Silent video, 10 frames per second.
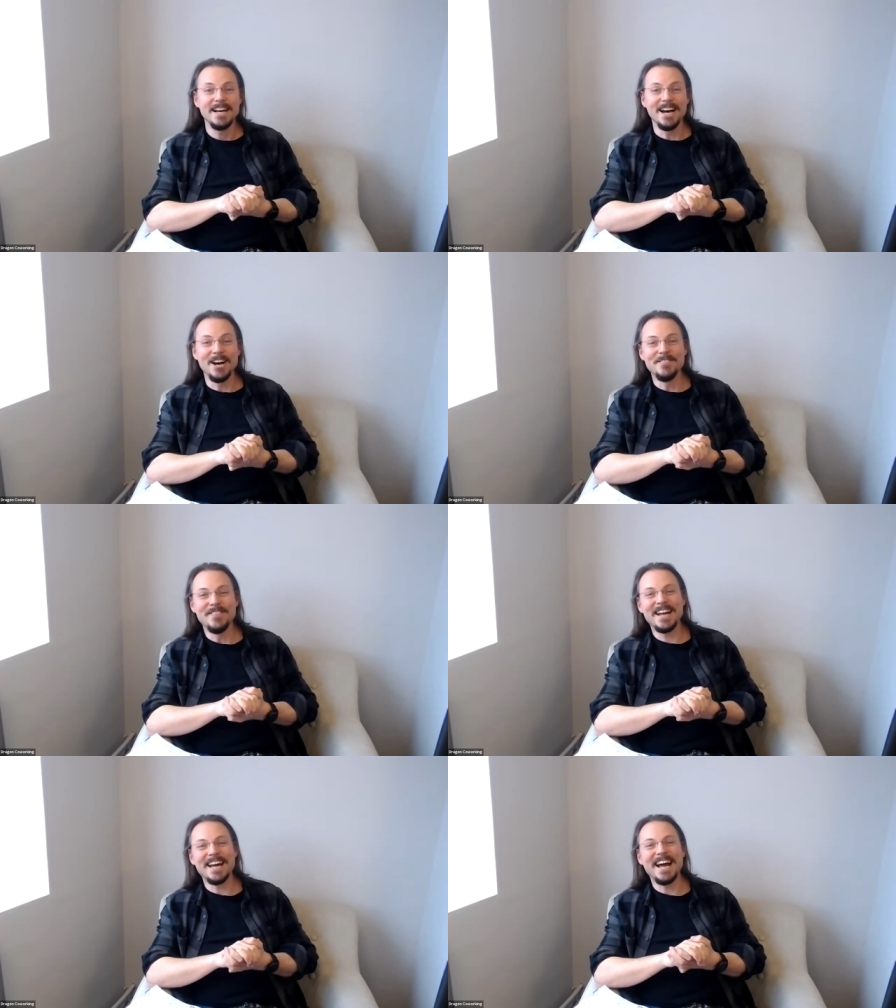
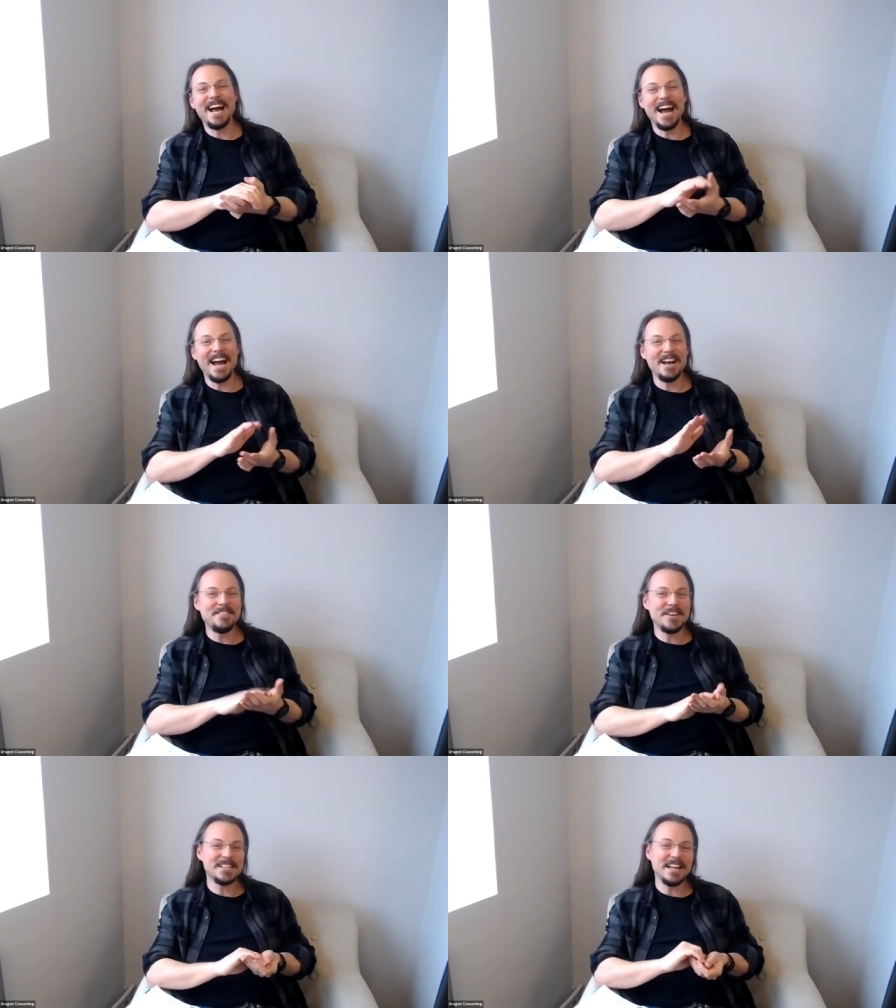
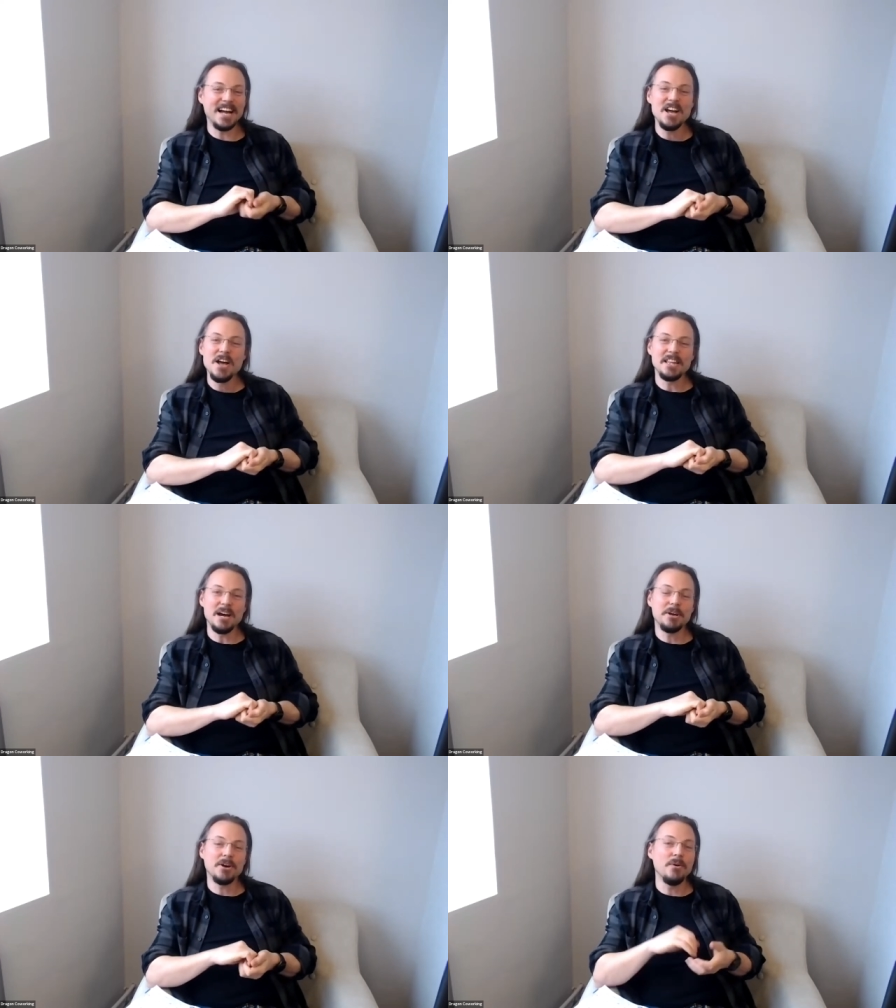If you can do that,
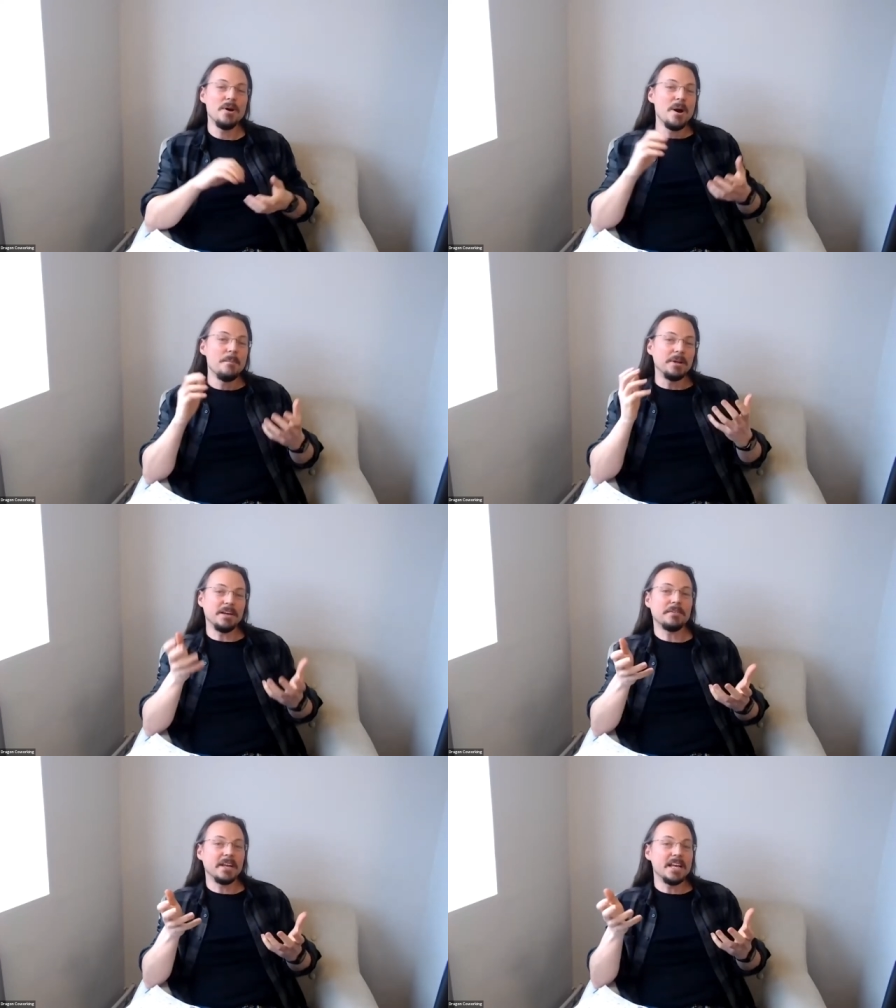that'd be cool. But the
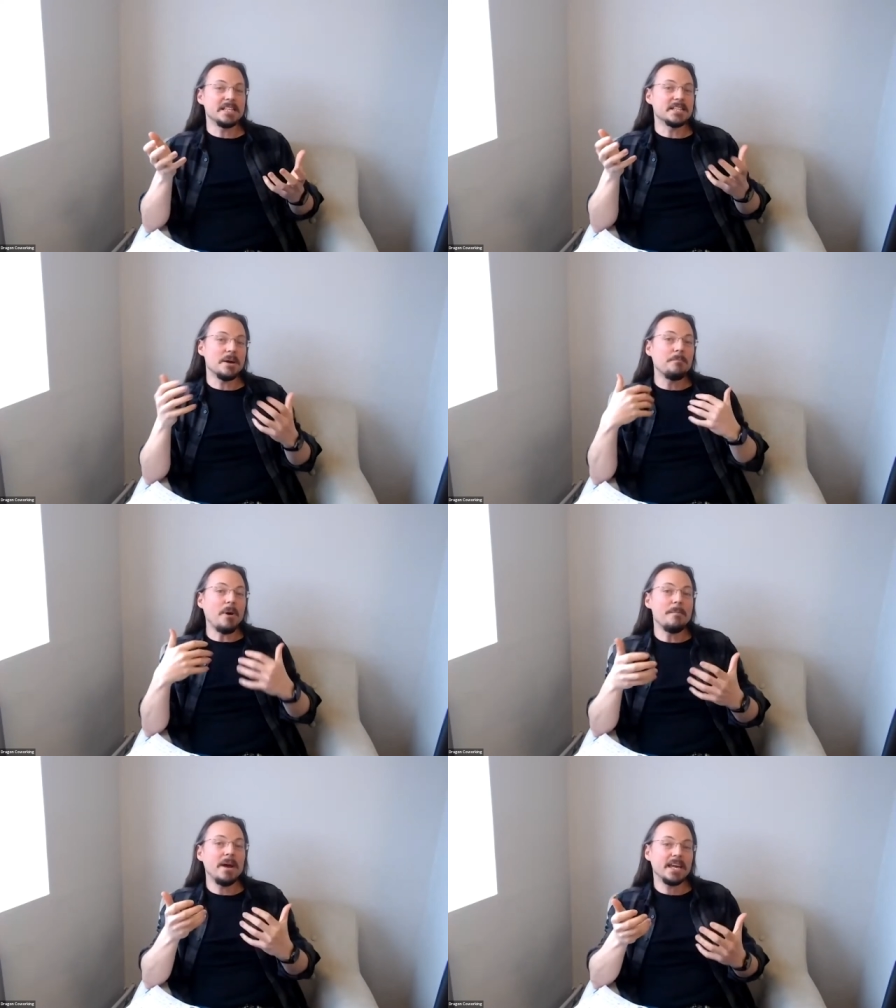other thing is that
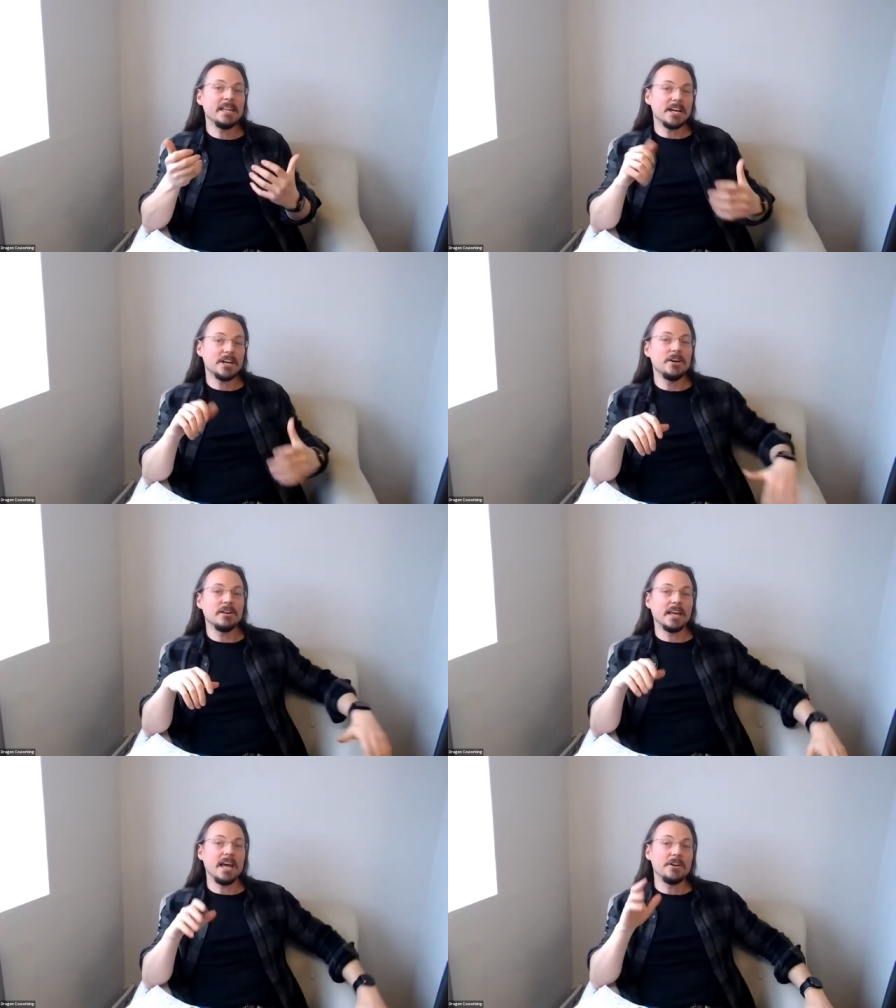by making that
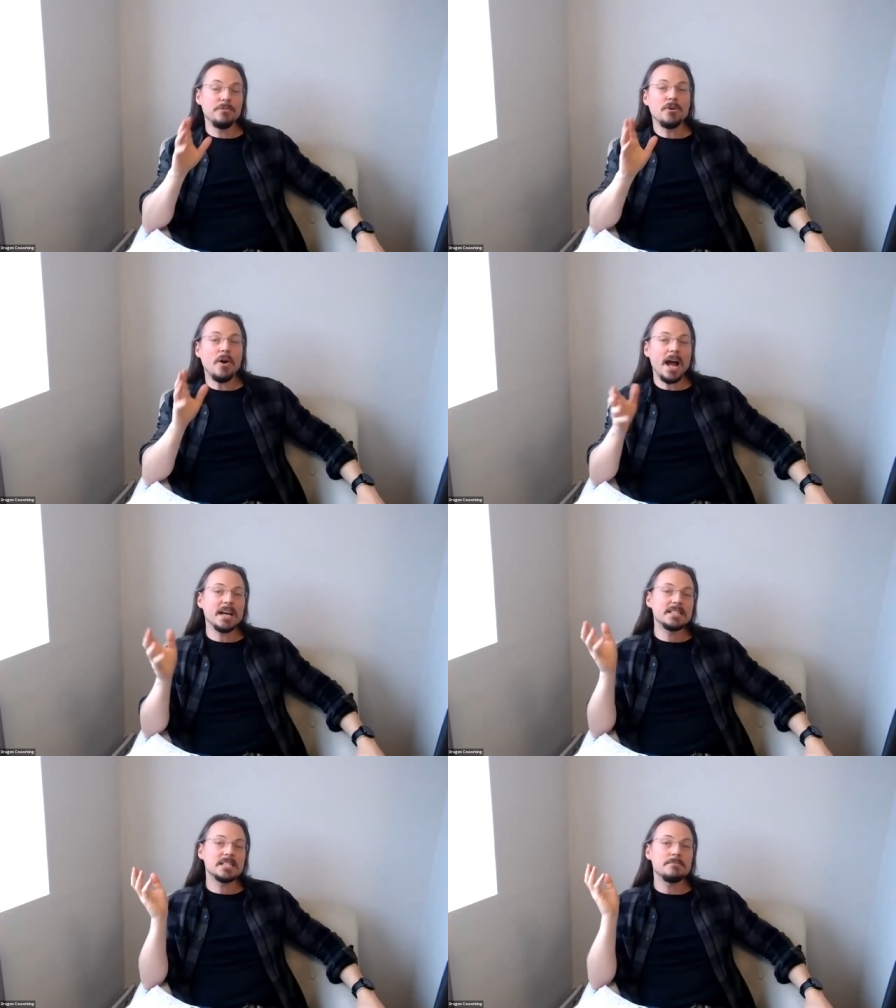Google account, you've got
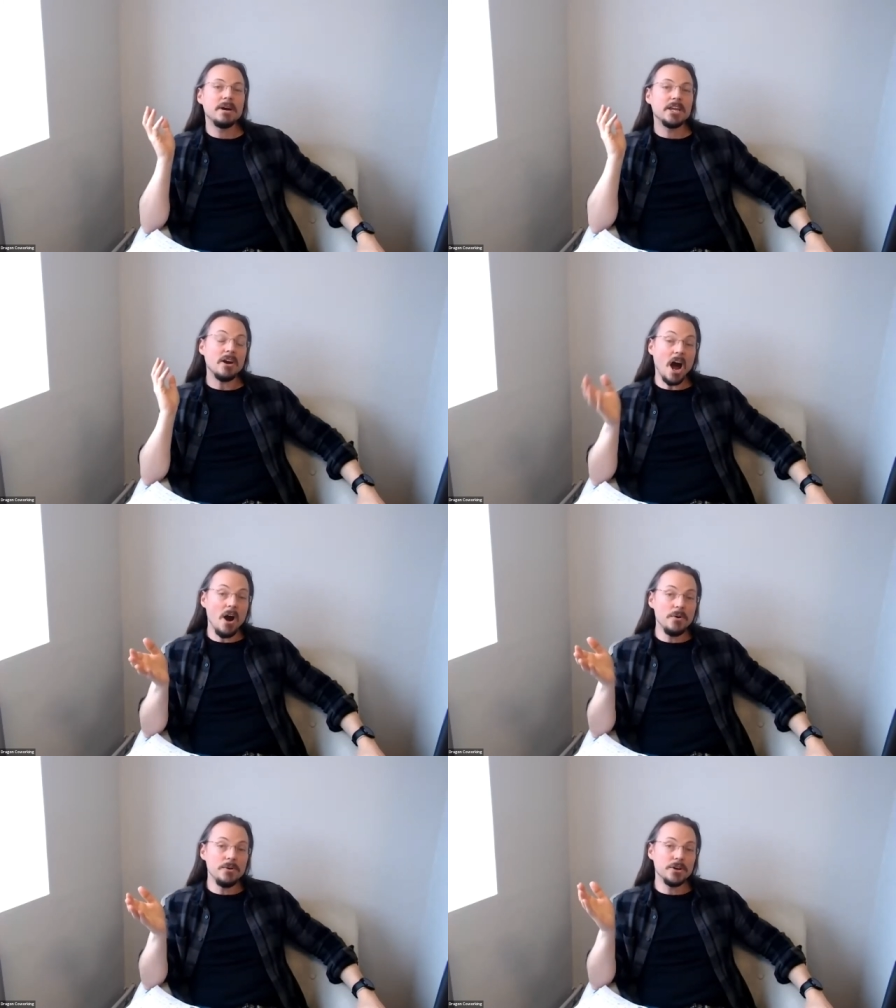access to make your
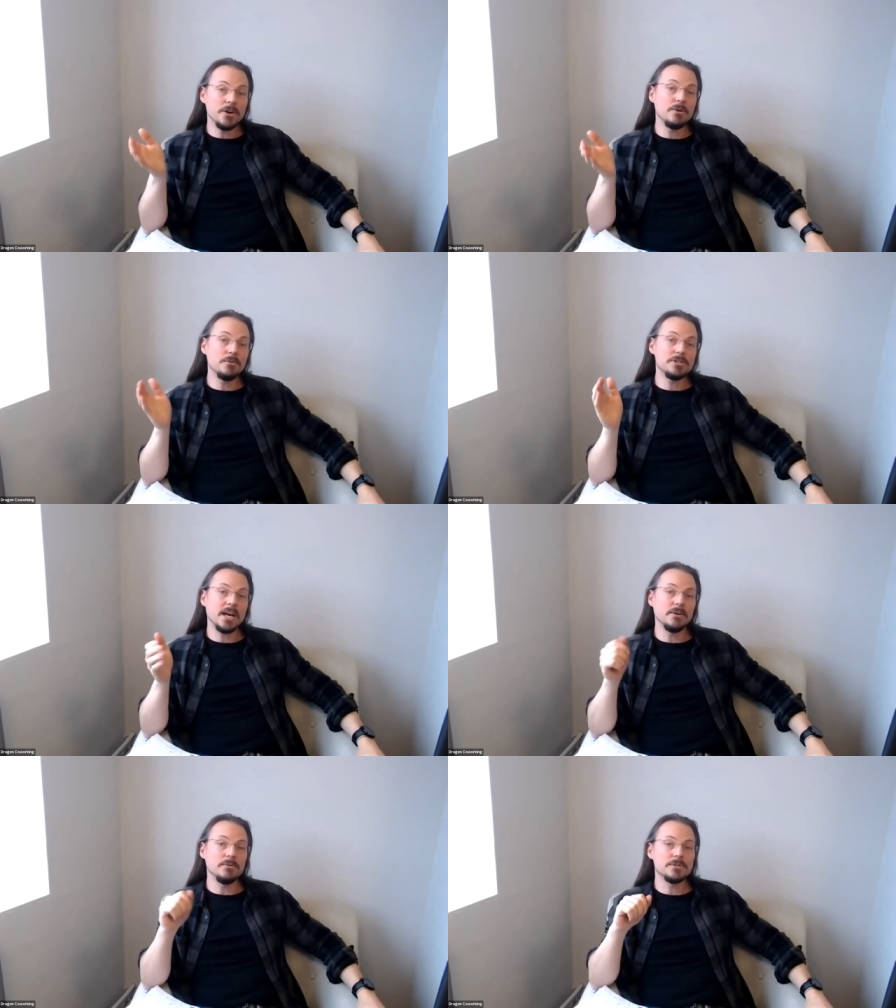own Google
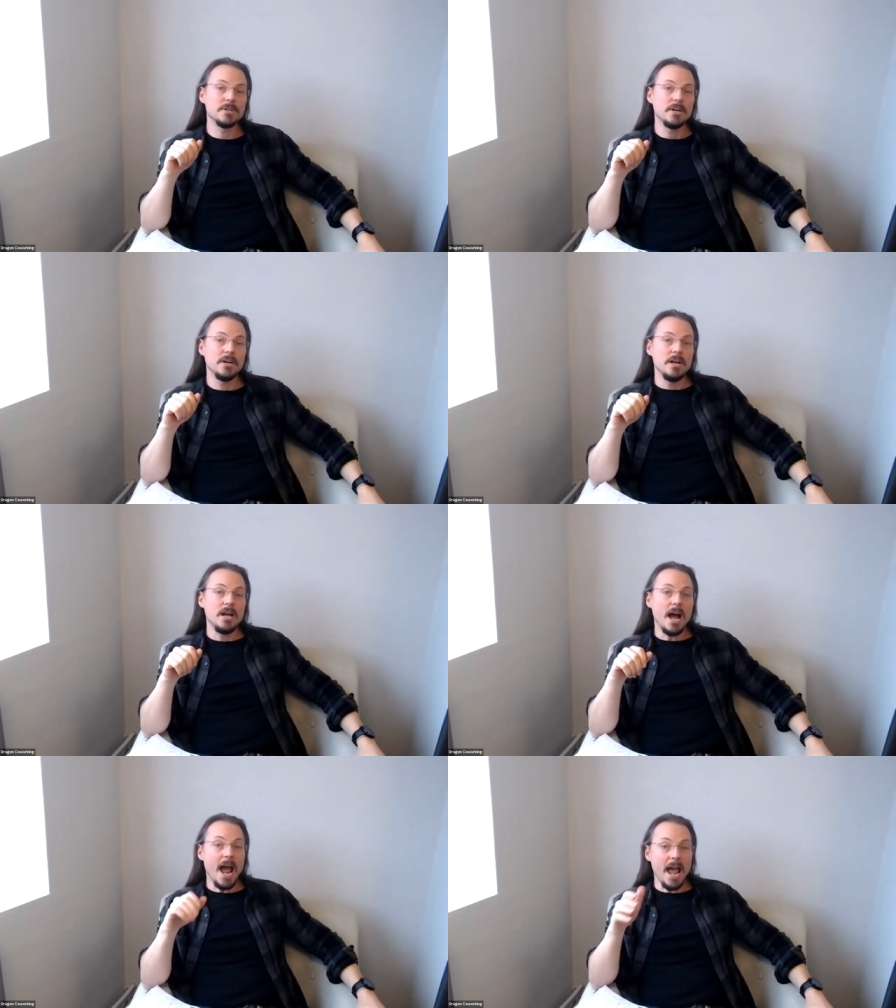channels.
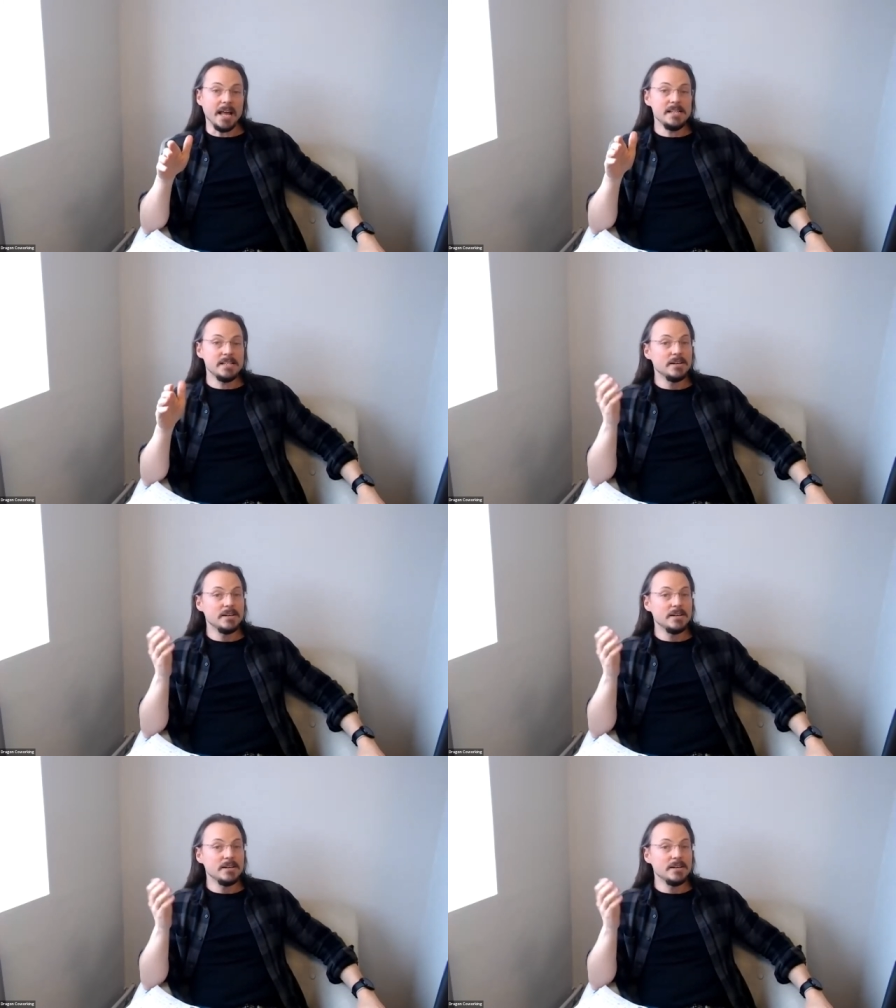And